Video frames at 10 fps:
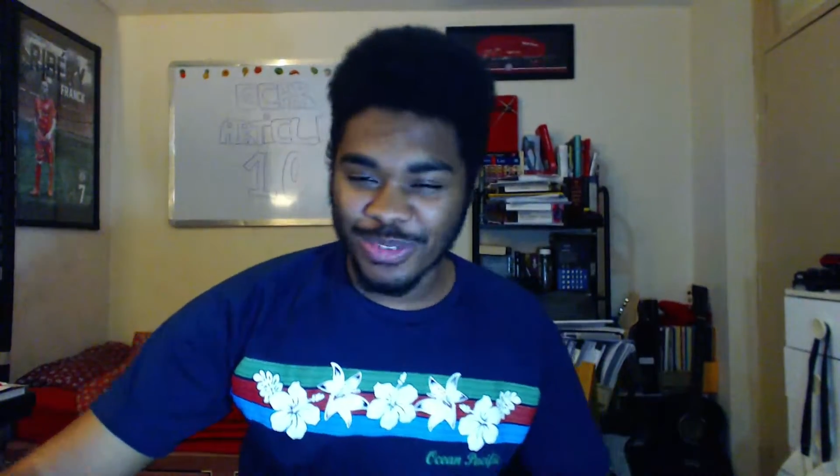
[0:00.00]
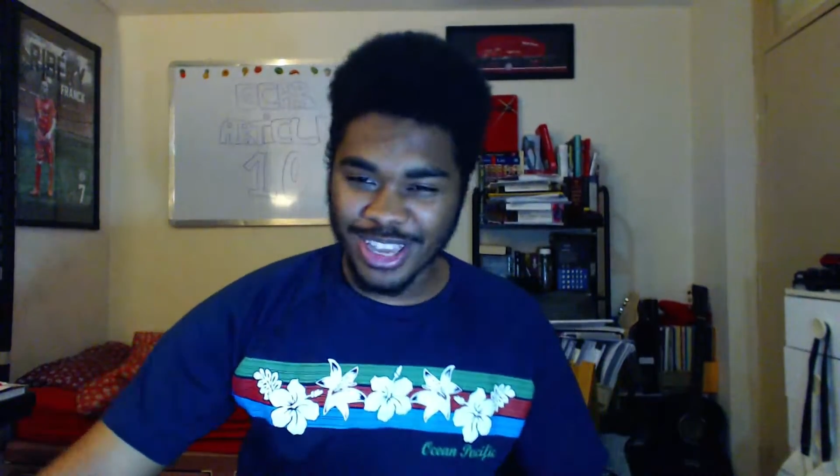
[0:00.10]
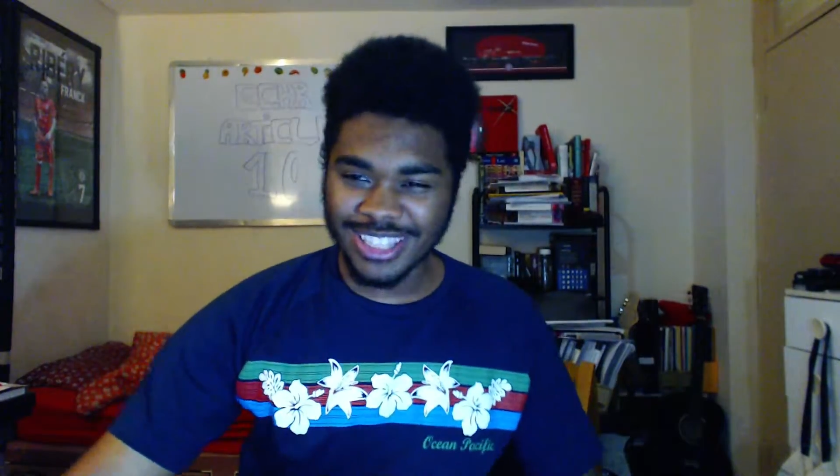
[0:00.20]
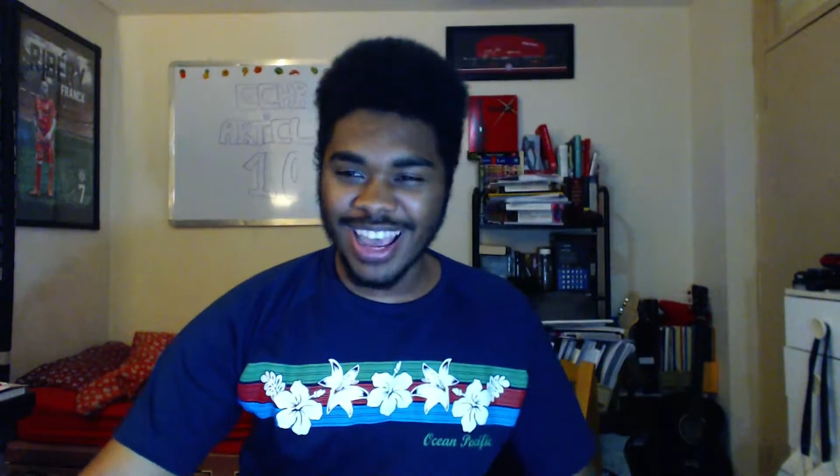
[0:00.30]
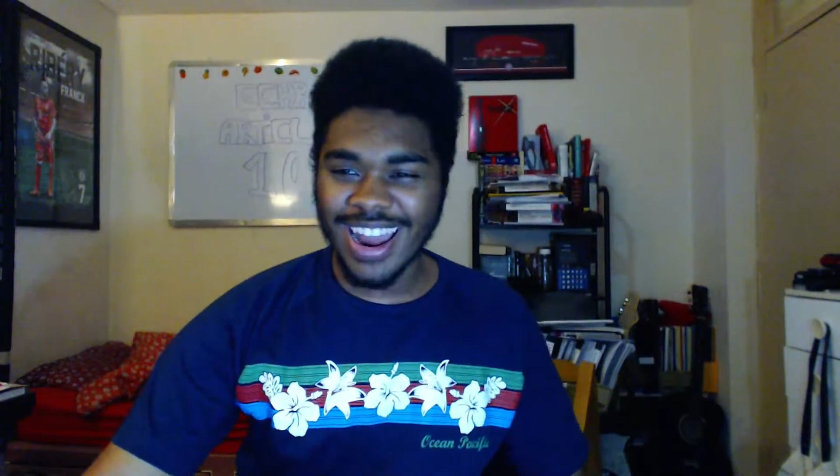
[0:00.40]

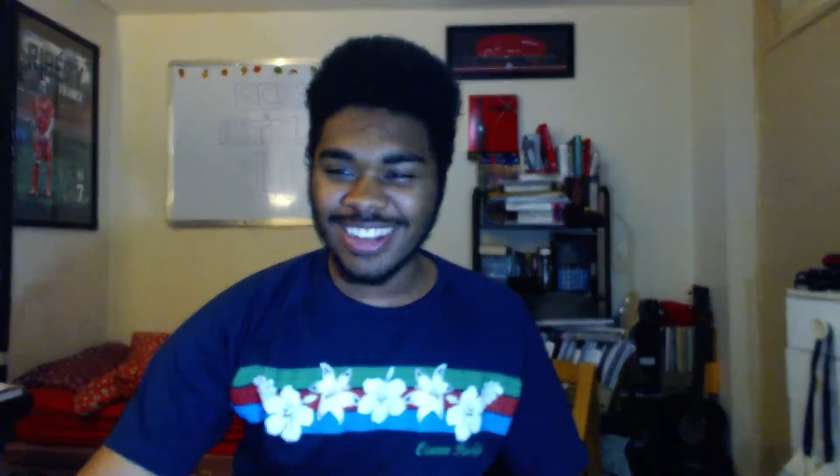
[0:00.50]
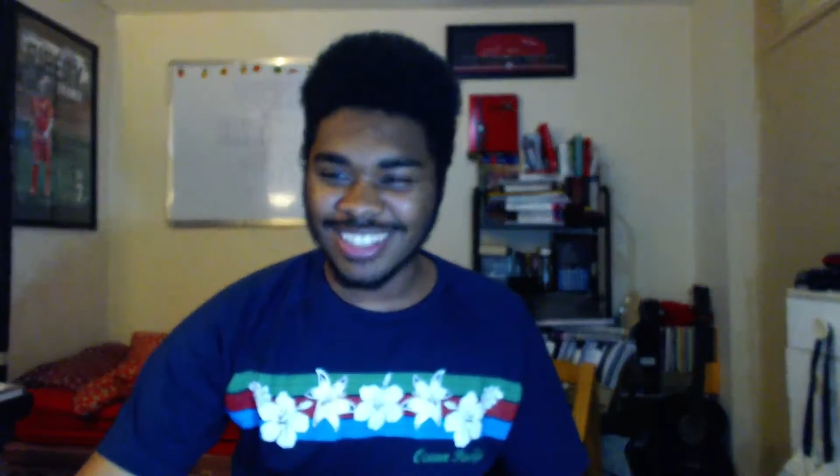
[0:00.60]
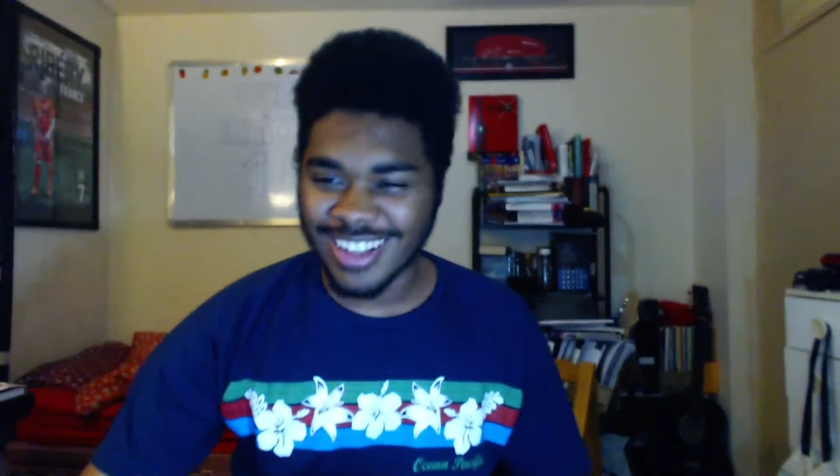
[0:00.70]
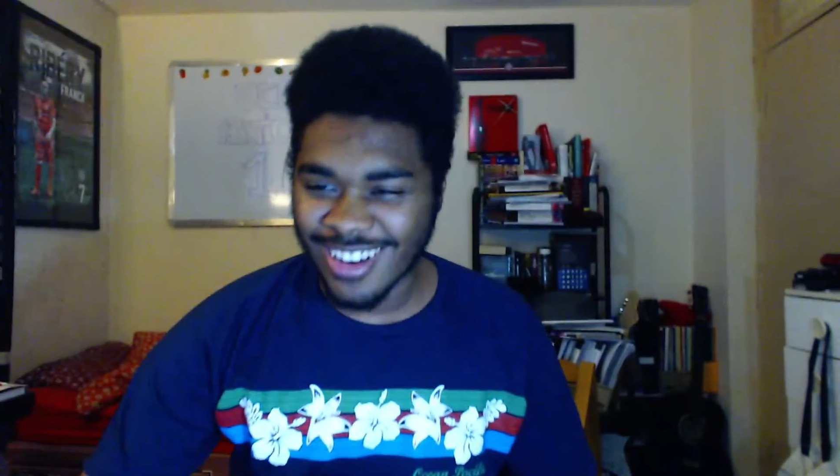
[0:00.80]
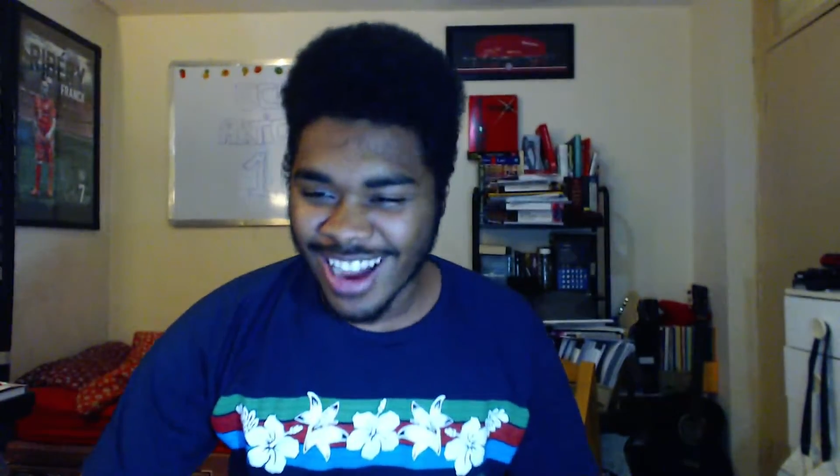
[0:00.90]
me saying that
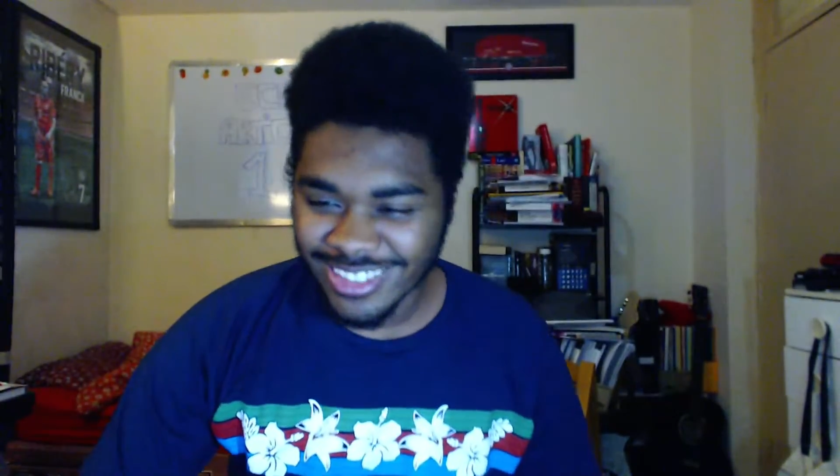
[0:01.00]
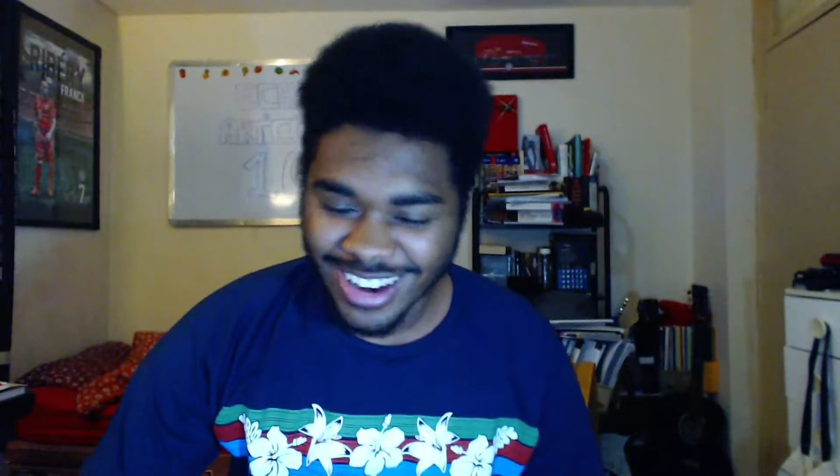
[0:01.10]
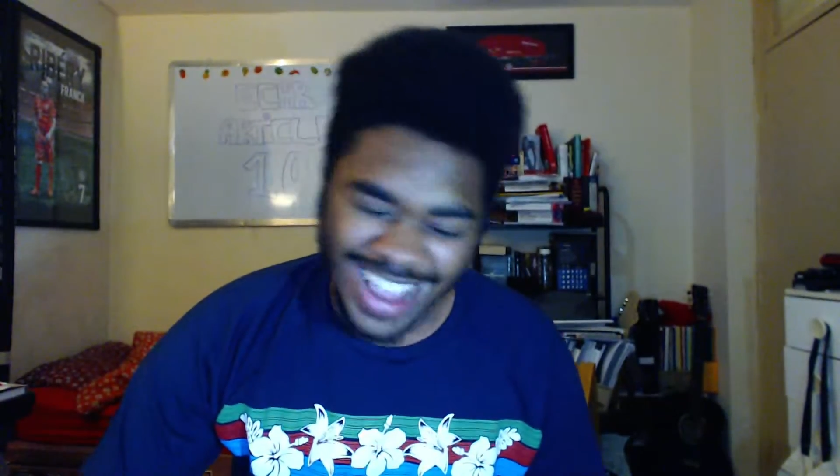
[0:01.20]
just so casual,